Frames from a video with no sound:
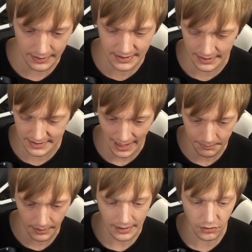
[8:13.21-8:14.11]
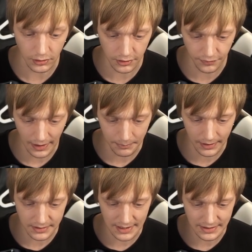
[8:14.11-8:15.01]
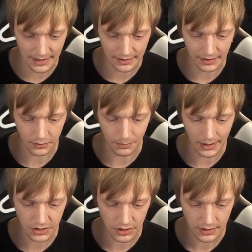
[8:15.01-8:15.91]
He's gonna zap. That's also fine because that's not gonna do much.